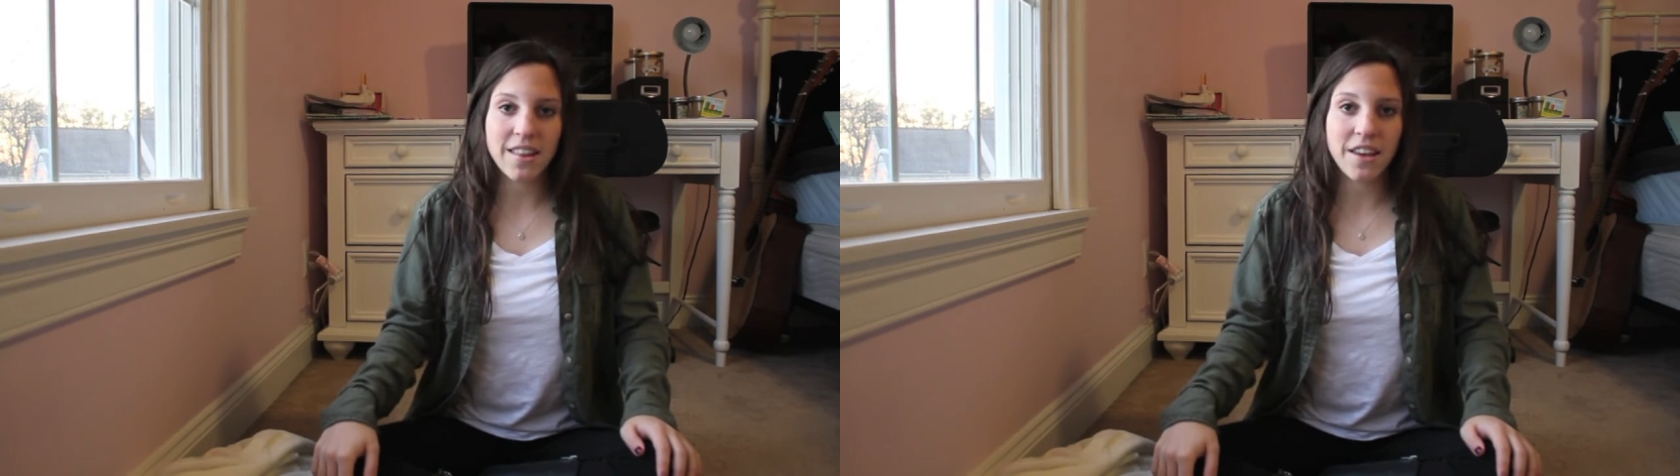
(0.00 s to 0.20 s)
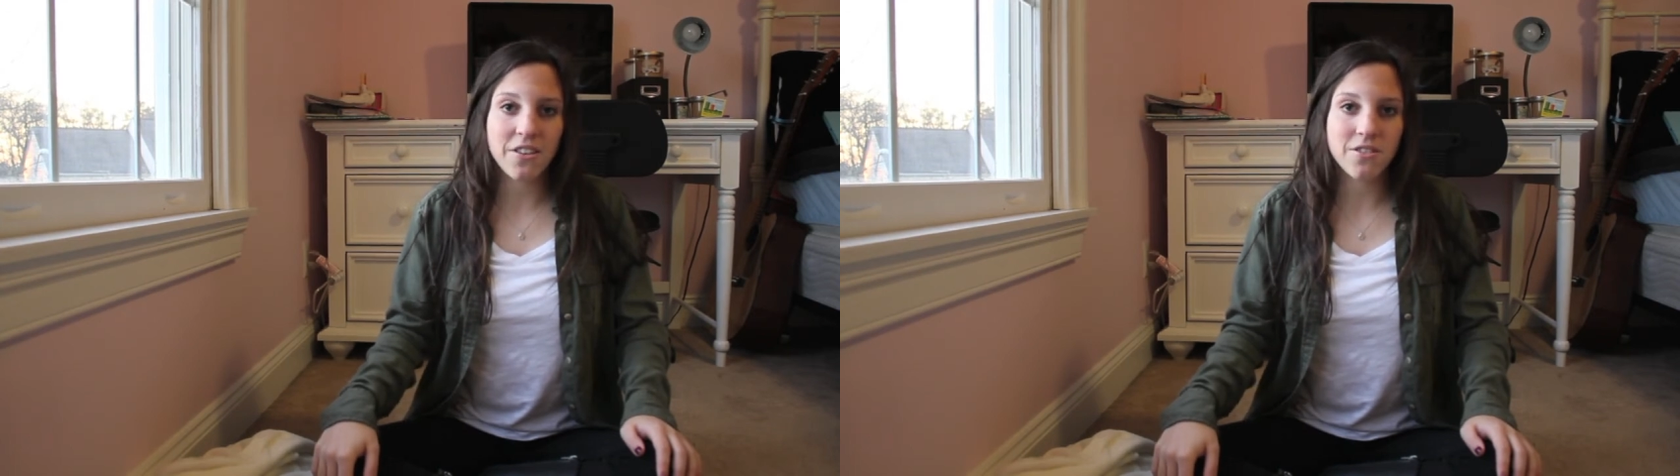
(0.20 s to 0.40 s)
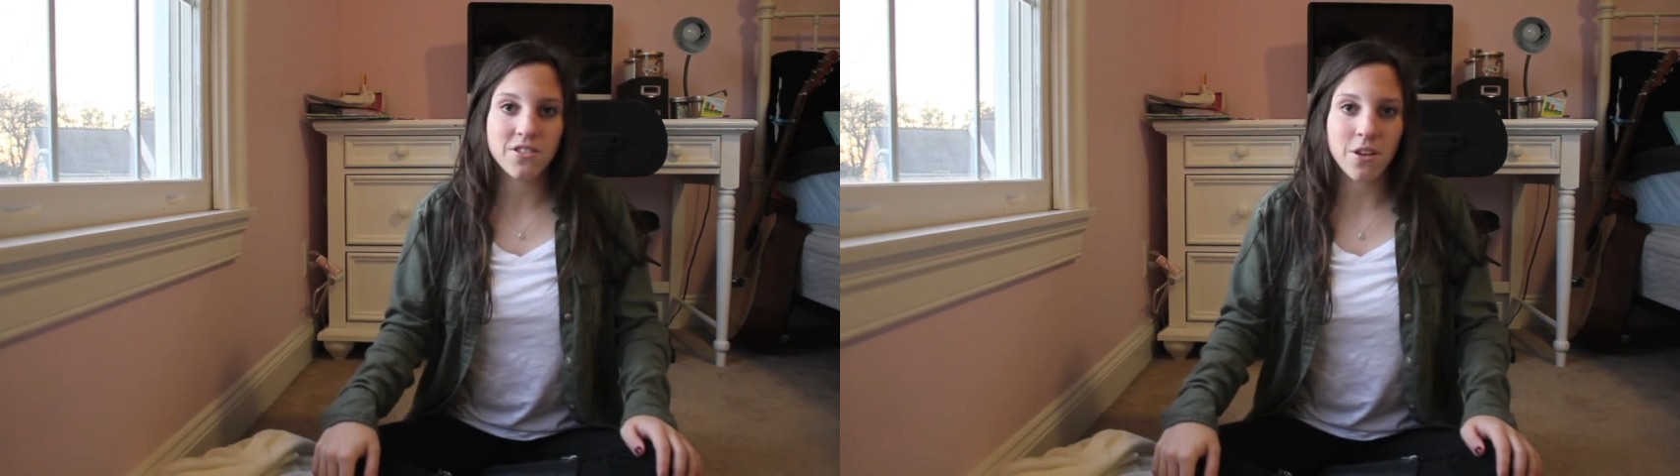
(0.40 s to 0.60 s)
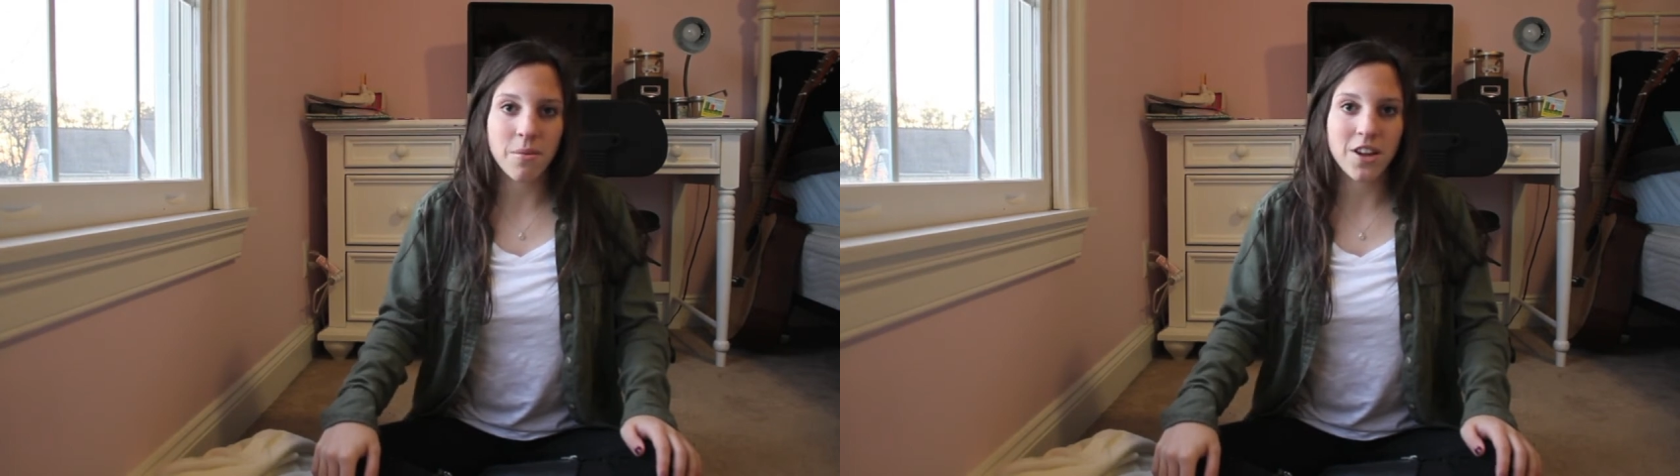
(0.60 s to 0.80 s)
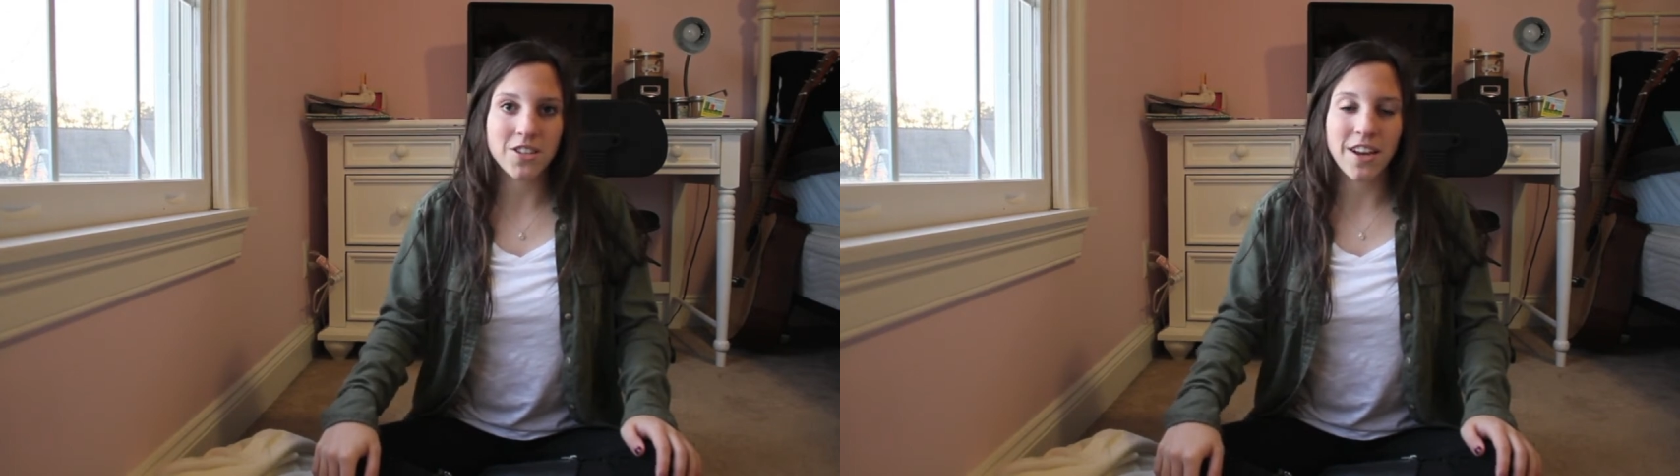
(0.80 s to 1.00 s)
Thank you so
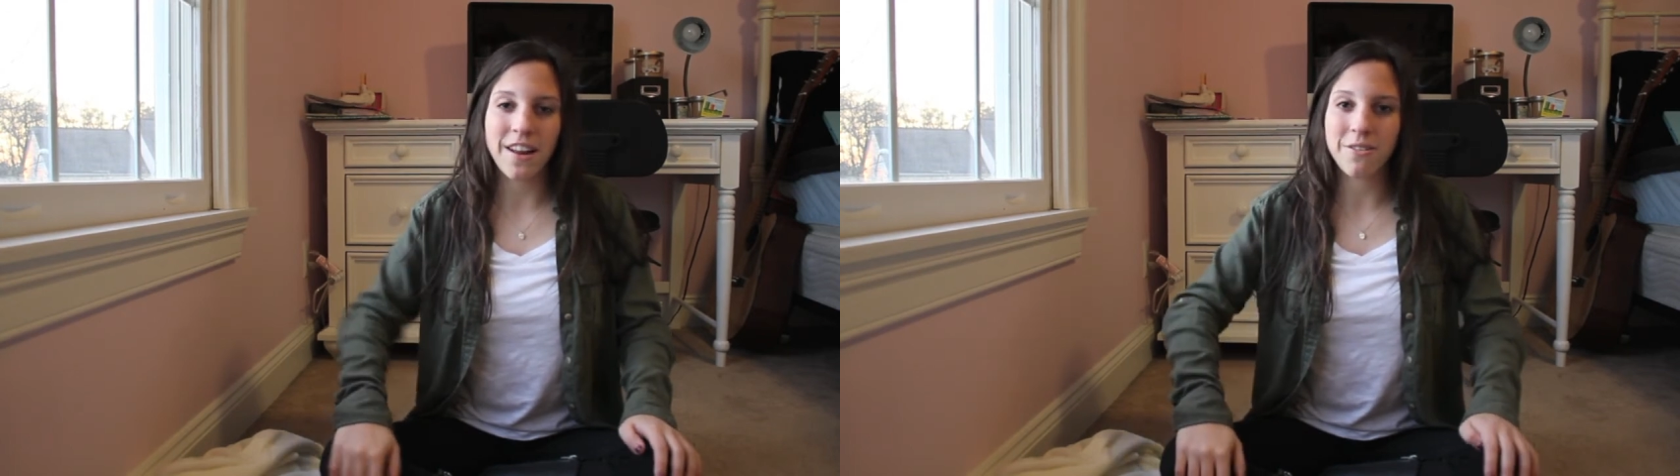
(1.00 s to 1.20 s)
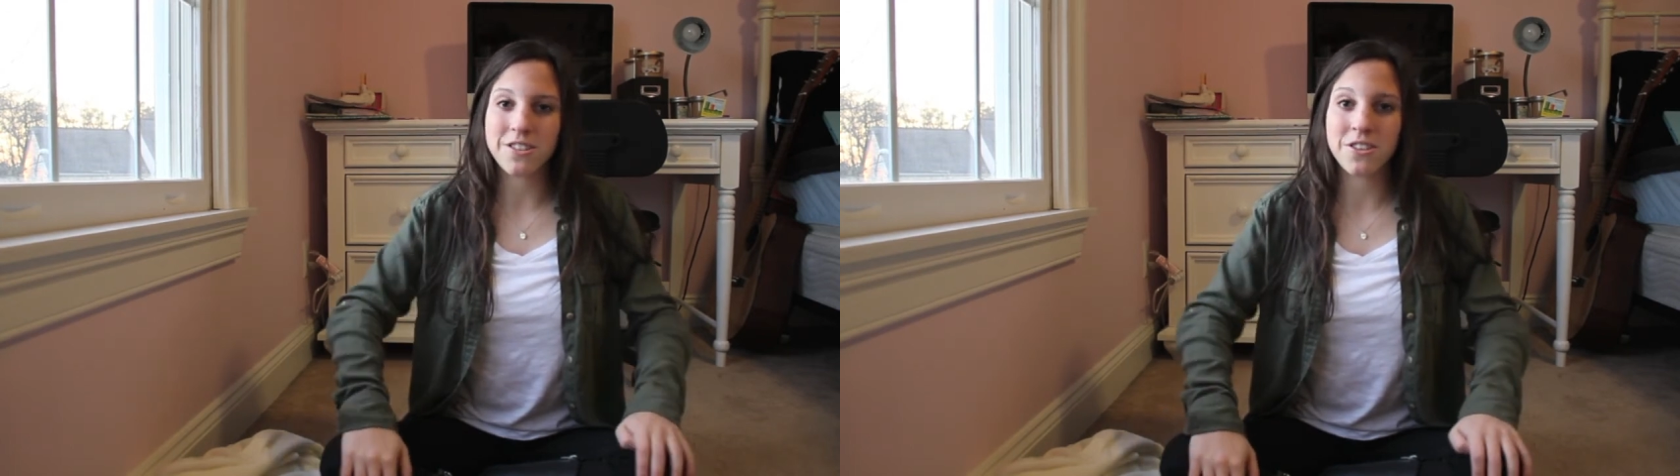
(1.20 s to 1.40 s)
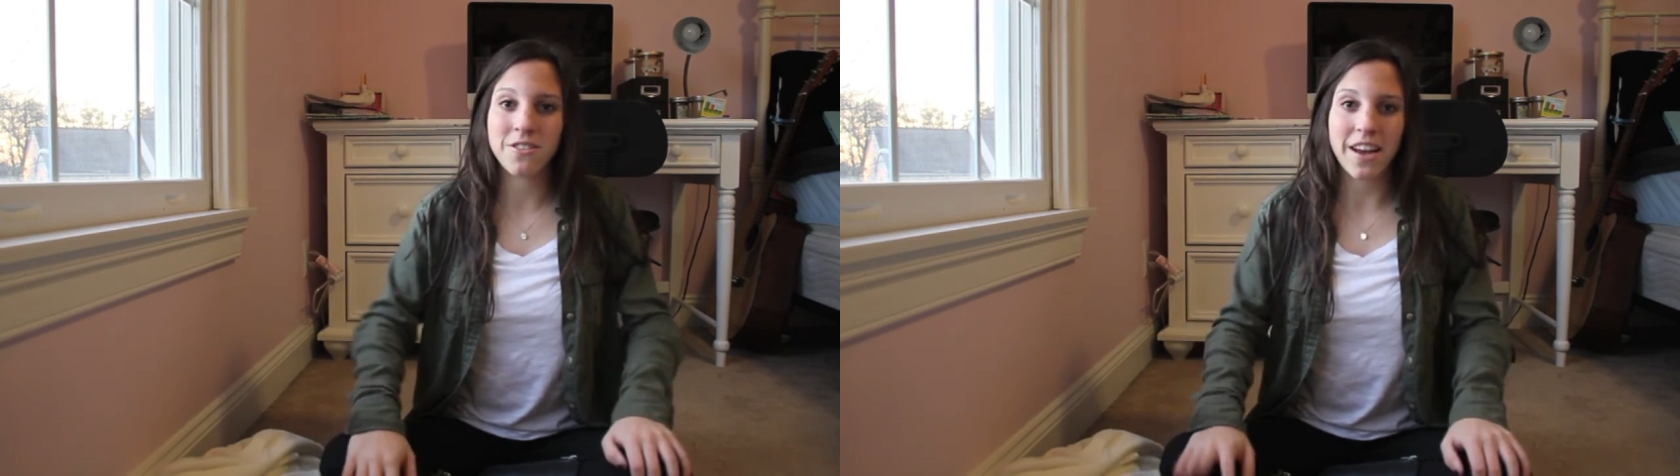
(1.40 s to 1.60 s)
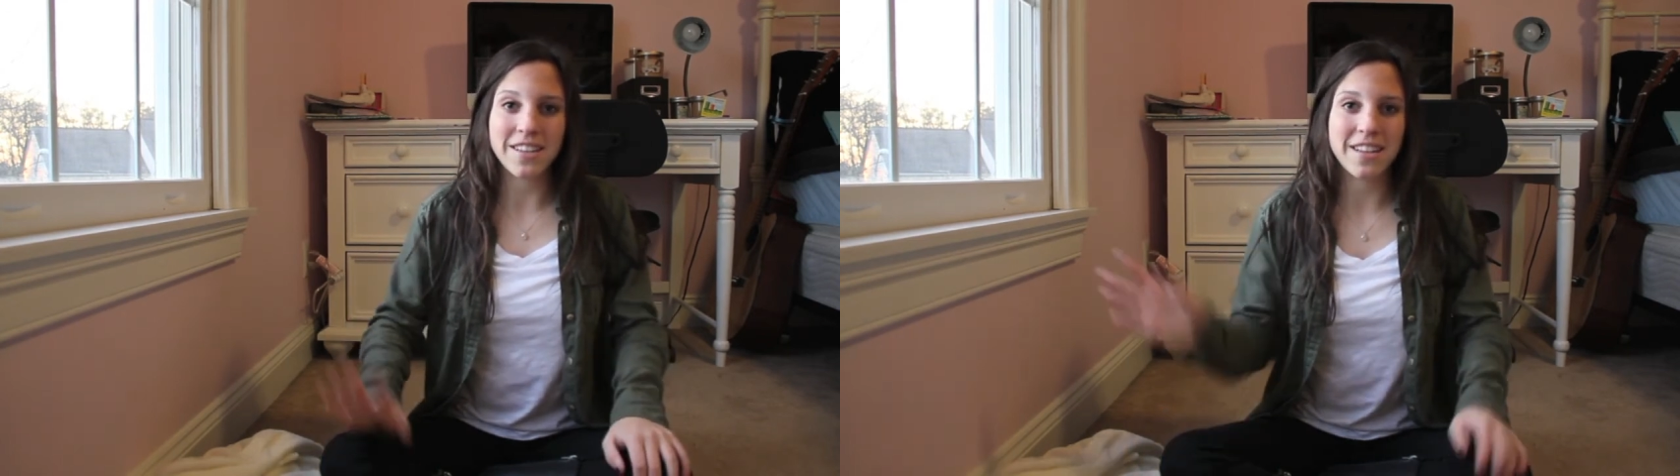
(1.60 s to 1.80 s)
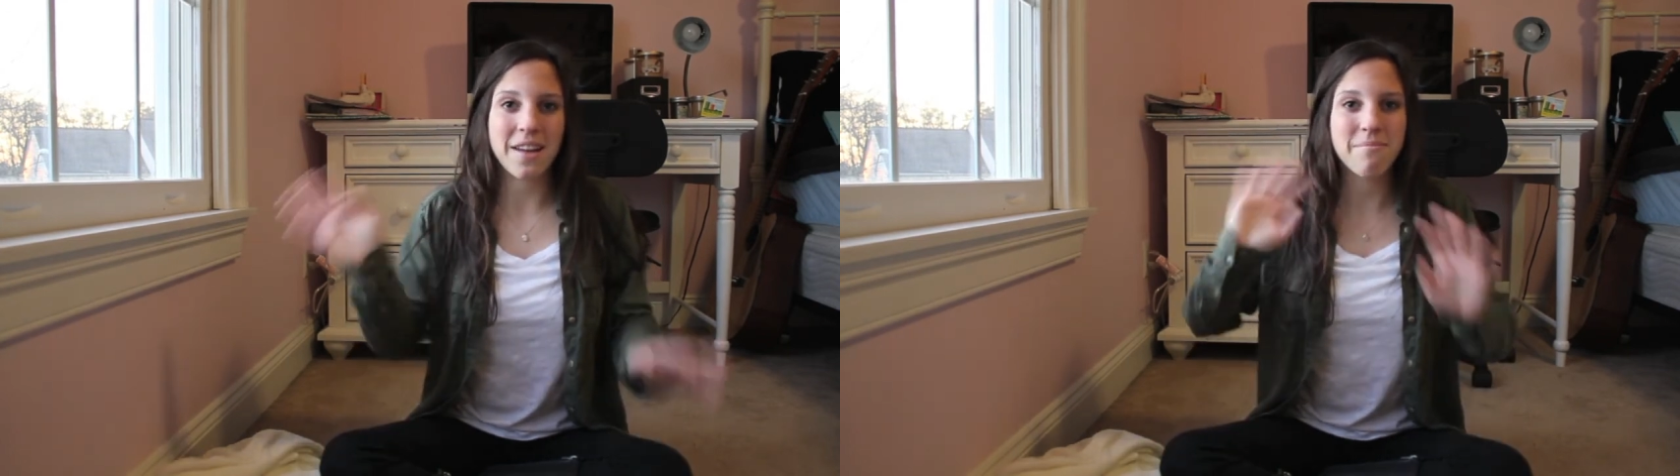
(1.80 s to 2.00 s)
much, and I will see you
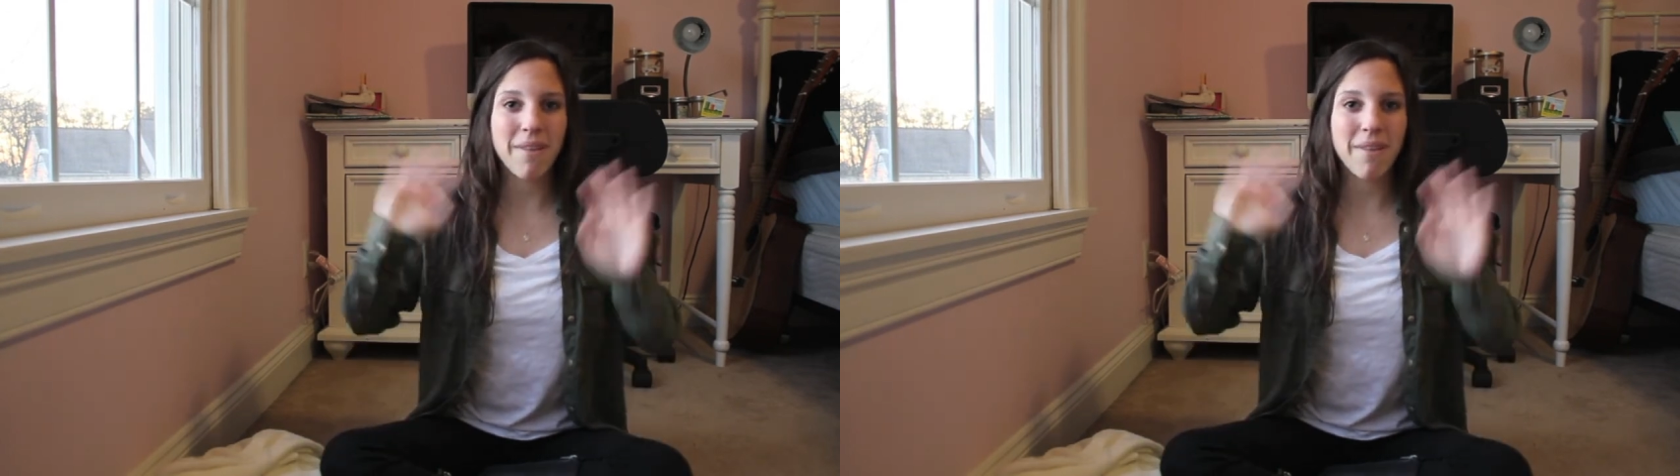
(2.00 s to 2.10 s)
next time.